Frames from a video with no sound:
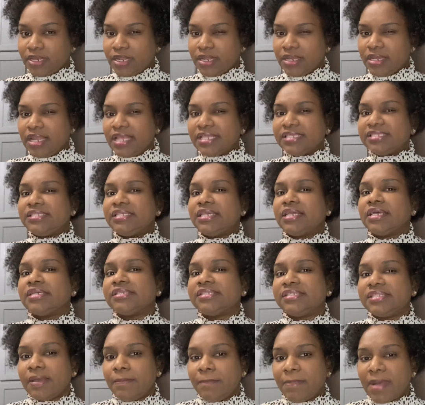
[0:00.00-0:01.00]
let's take a
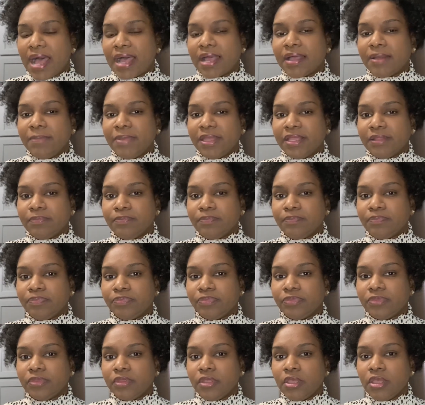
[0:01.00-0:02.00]
step back a bit.
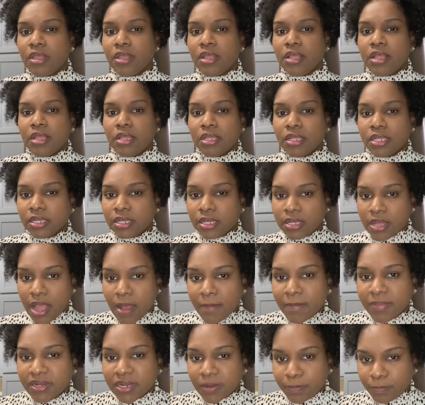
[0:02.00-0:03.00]

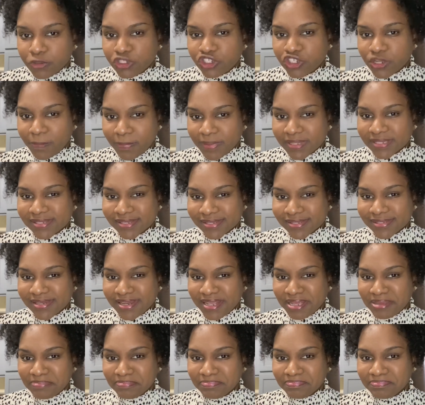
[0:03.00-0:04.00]
Coming up with your business
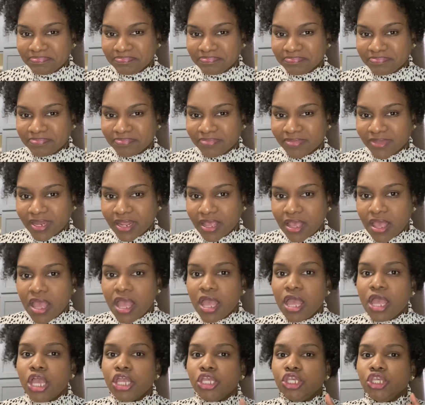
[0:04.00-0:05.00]
name.
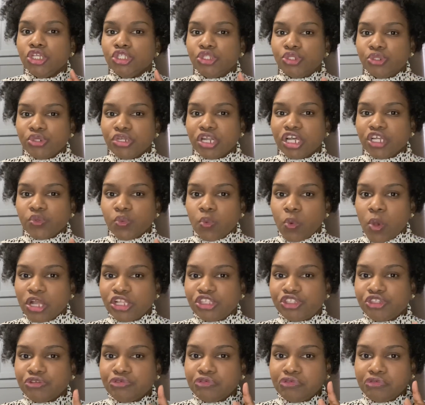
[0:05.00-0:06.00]
You do not
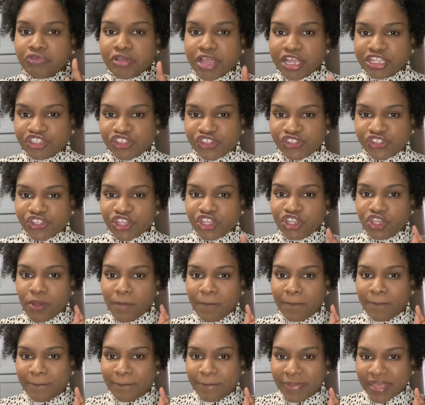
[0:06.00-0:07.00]
want to register your
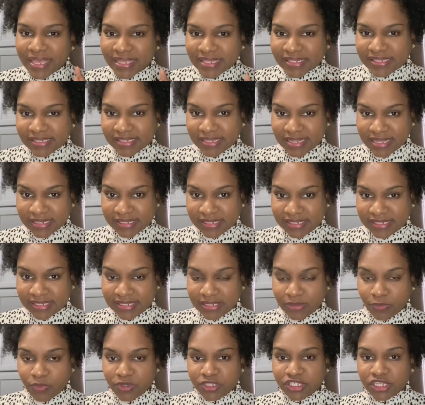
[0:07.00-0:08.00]
business
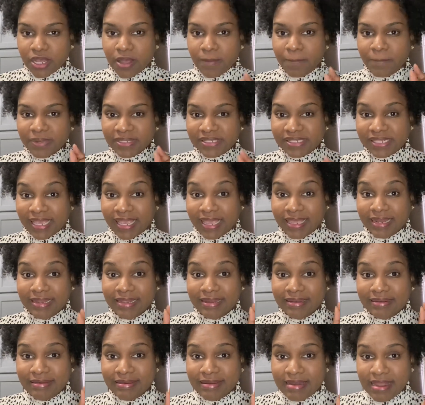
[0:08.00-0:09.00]
with a particular
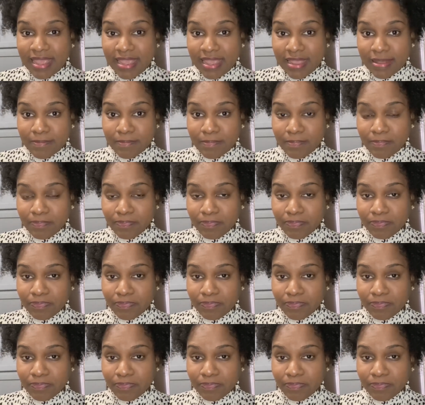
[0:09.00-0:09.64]
name